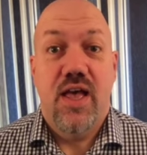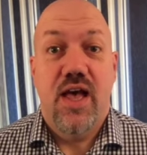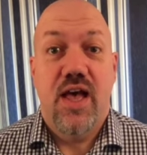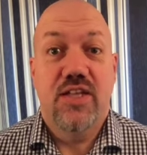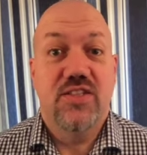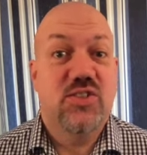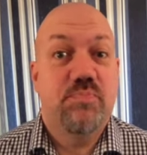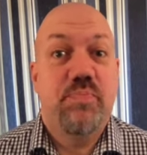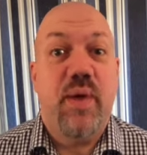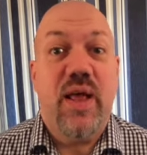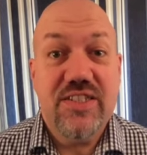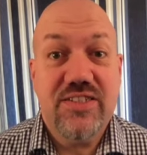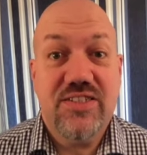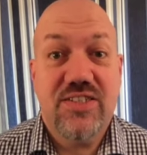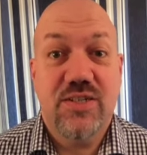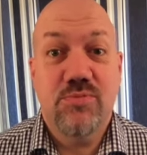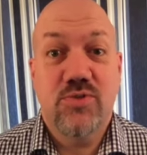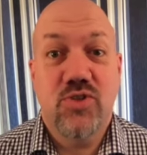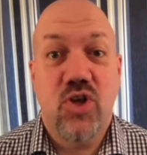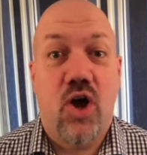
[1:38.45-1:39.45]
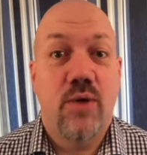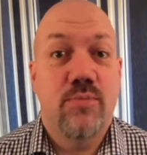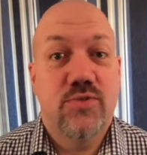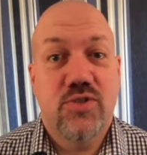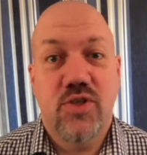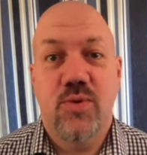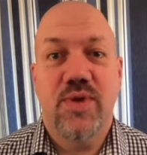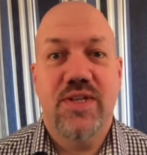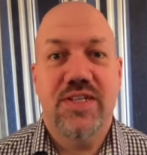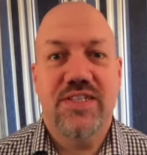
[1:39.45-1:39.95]
Spend some time
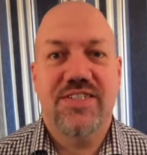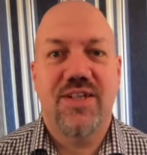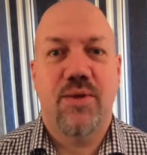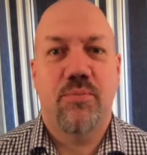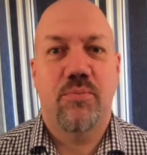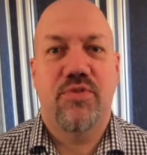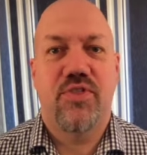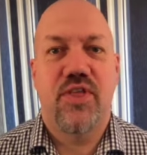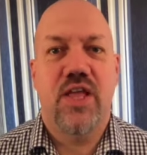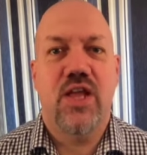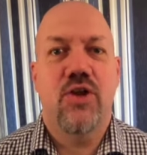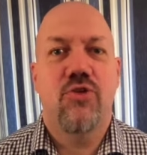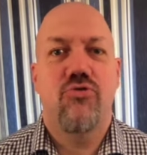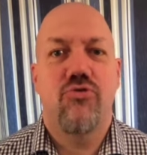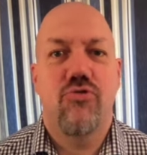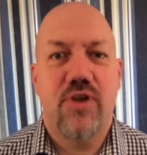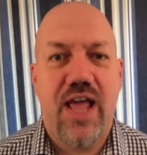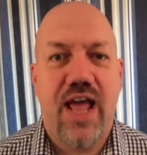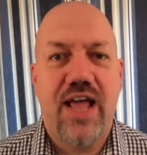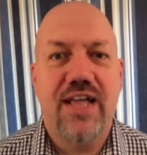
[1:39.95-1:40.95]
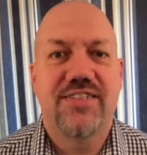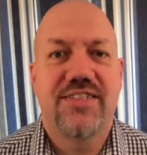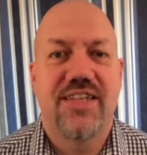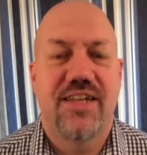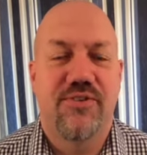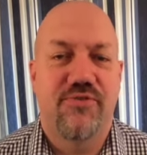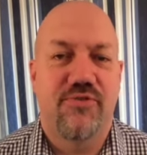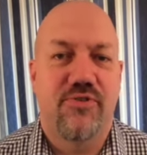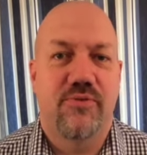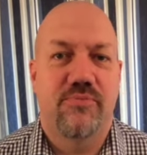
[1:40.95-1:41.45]
doing something
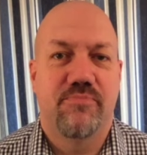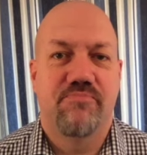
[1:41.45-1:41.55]
creative.